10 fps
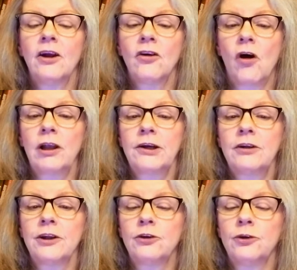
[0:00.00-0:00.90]
Calling
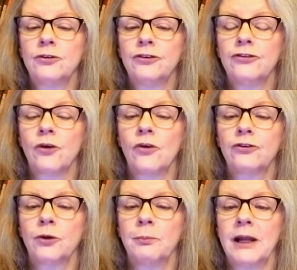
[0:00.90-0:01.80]
on the goose is
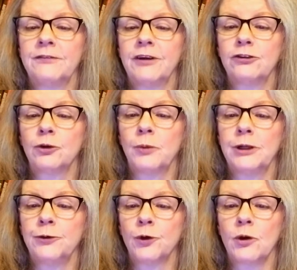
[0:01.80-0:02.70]
also beneficial
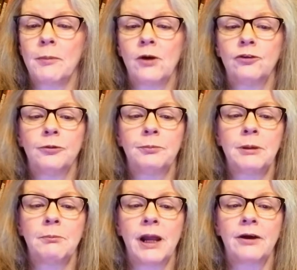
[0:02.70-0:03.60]
when you are about to be
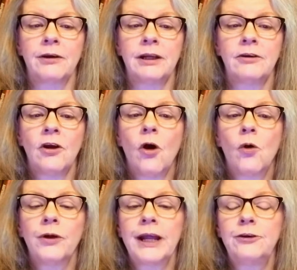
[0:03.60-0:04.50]
married
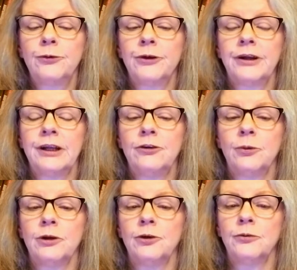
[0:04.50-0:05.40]
or enter
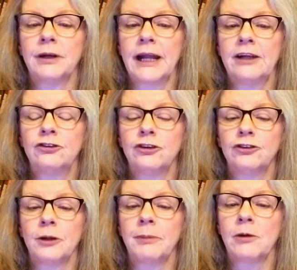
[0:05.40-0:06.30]
into a new
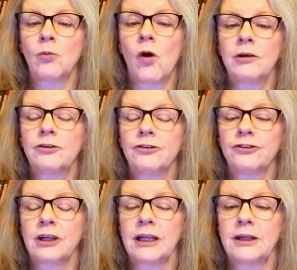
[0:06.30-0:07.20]
relationship and want to
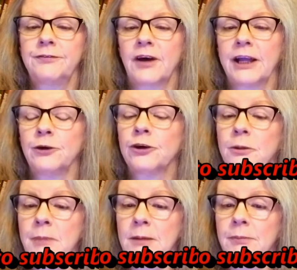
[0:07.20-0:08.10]
solidify your
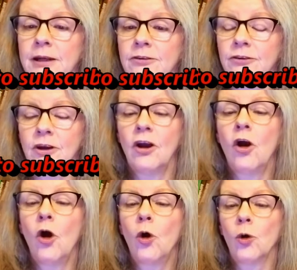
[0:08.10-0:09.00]
commitment,
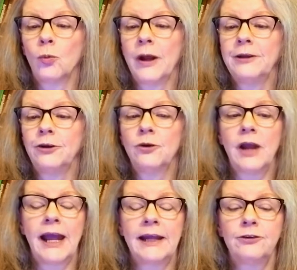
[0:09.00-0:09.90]
or when you
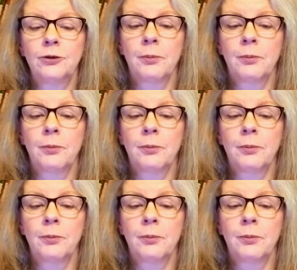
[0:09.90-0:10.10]
and your